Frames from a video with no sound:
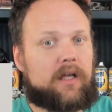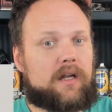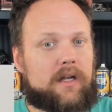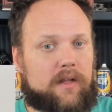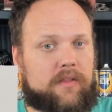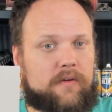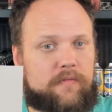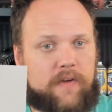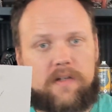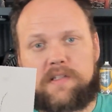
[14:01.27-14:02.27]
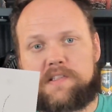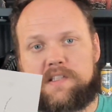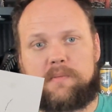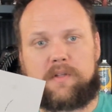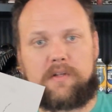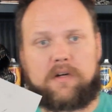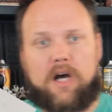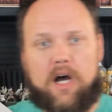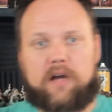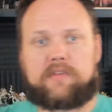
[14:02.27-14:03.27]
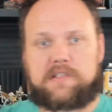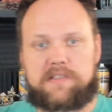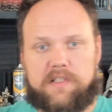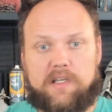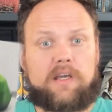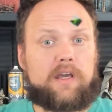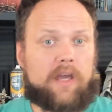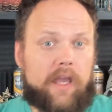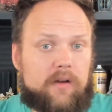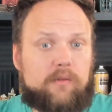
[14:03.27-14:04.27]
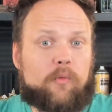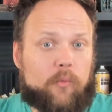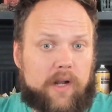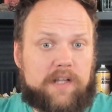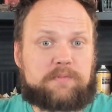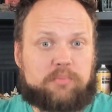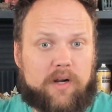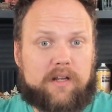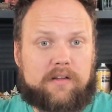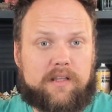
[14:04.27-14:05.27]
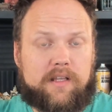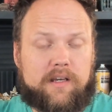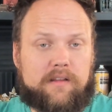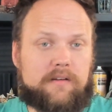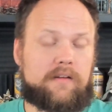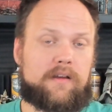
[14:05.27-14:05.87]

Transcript: Now they're very similar, obviously, and one is brighter than the other.